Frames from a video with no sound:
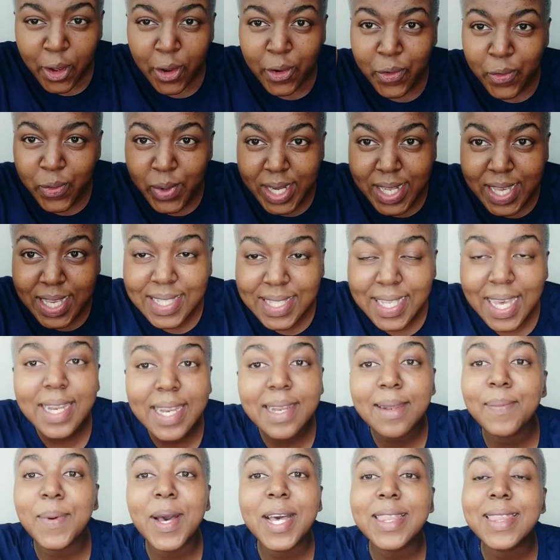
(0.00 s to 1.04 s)
Really
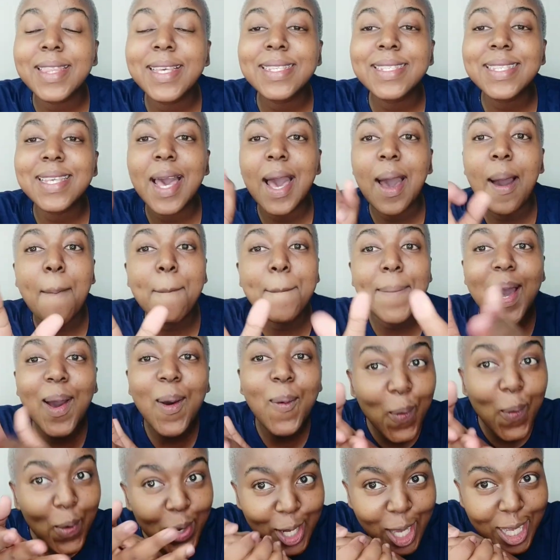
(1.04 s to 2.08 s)
excited about this,
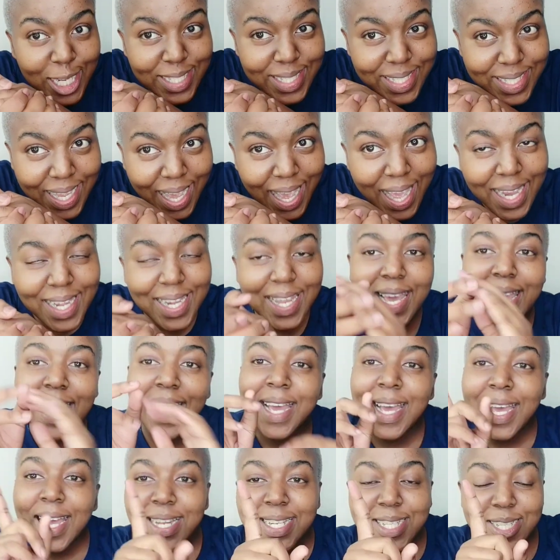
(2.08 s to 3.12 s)
but we're not done.
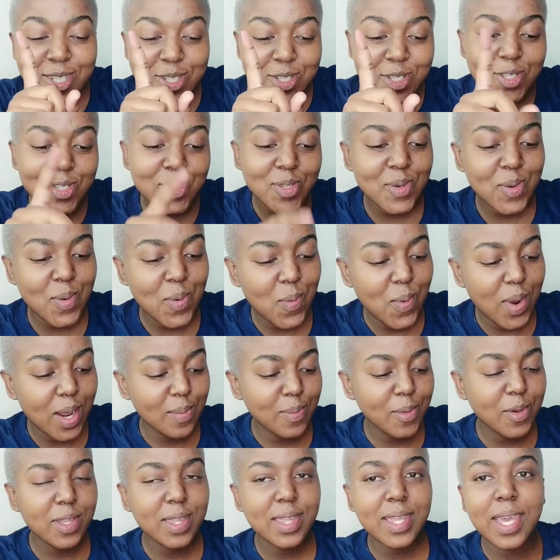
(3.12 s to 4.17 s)
Need to do one
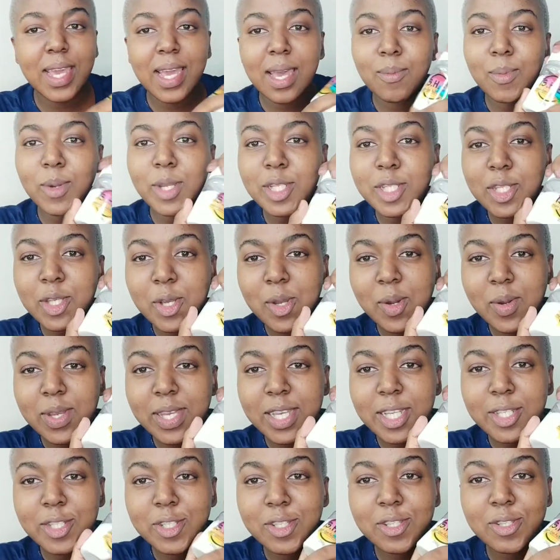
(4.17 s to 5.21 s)
more thing. I'm going to go
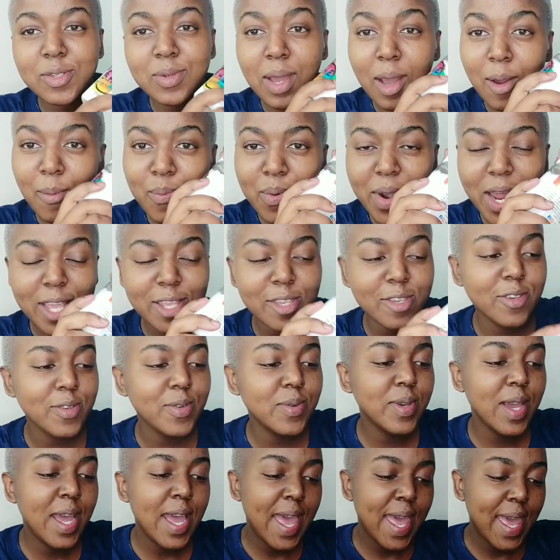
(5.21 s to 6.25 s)
into our brand
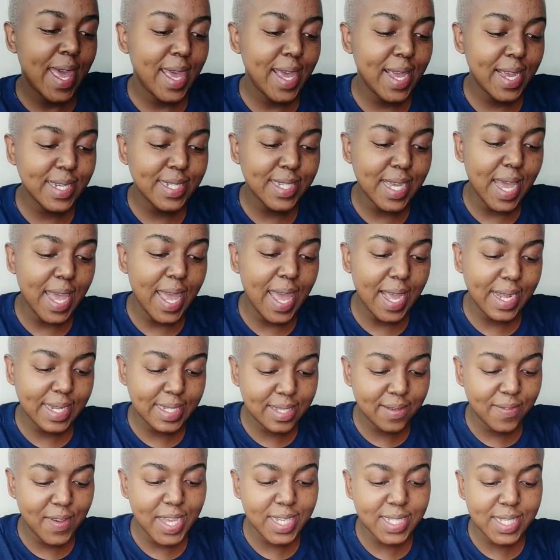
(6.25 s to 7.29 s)
new hair dye
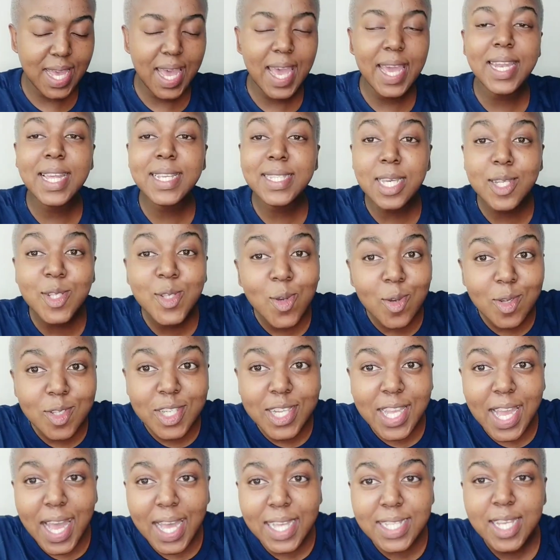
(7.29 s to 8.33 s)
activator, and as I told
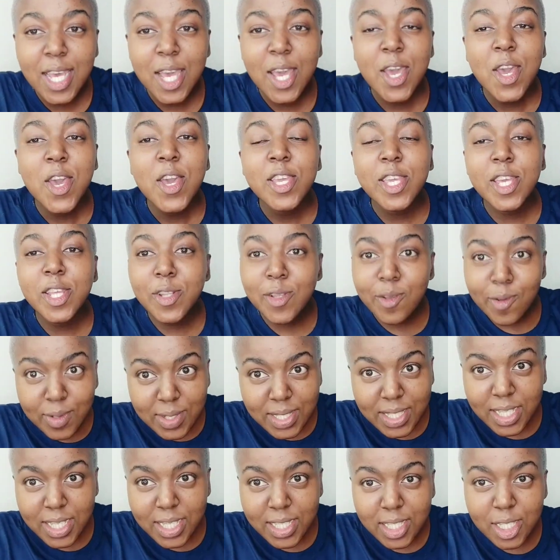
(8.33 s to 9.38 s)
you guys, you can
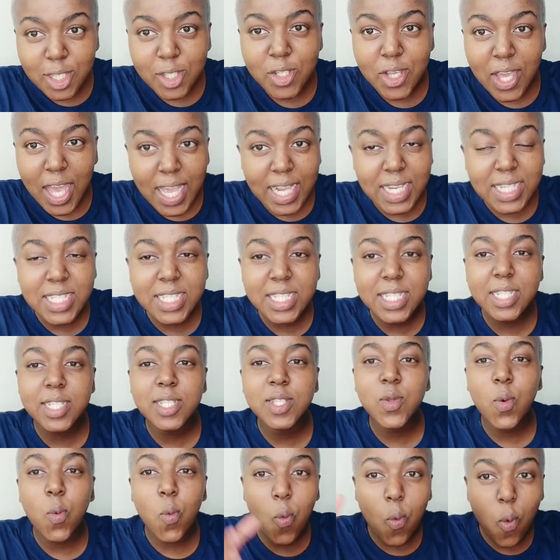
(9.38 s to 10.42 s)
use this to actually
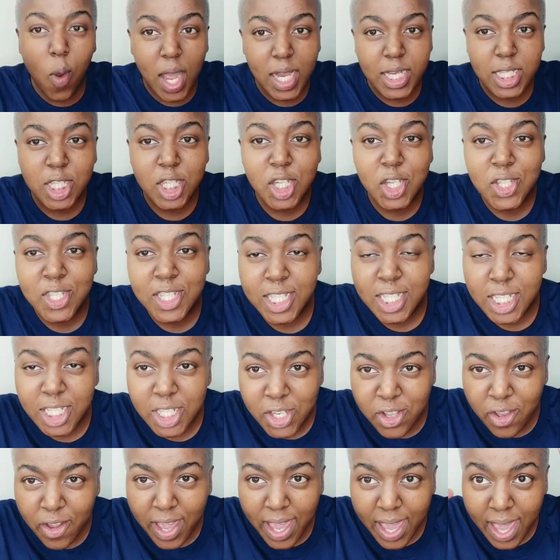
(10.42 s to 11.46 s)
just wash,
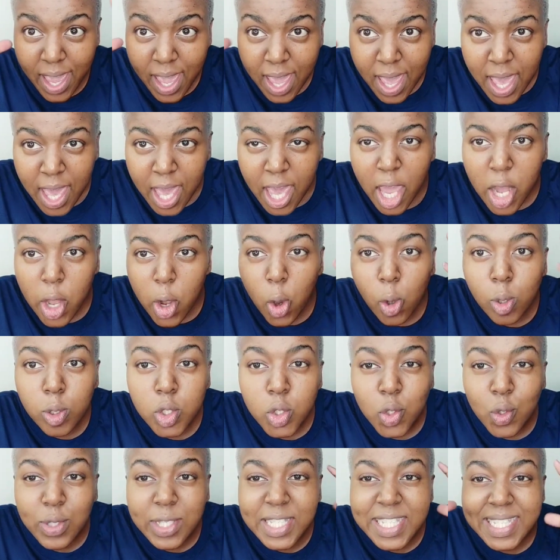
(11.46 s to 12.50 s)
condition your hair, and
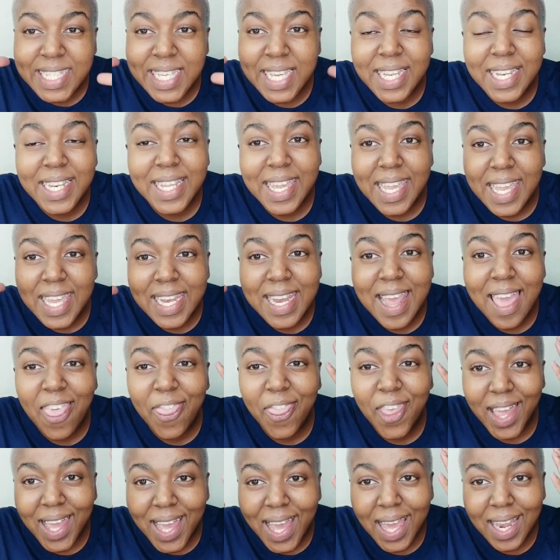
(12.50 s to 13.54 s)
also seal in
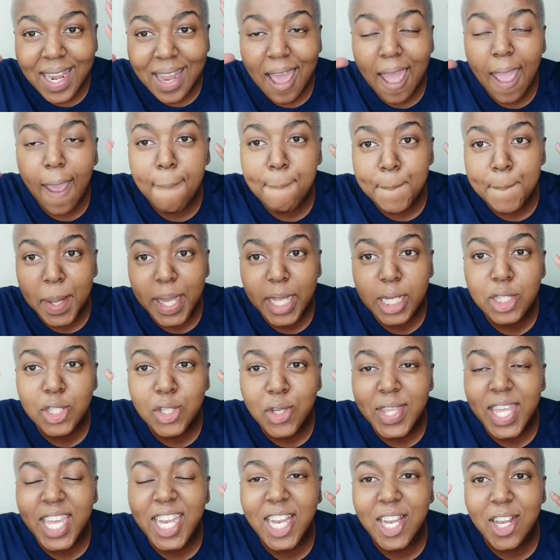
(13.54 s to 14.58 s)
the color and make
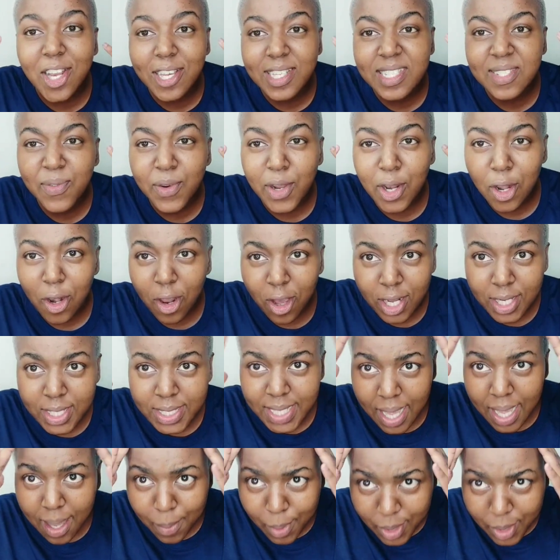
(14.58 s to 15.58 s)
sure that it lasts for a long time.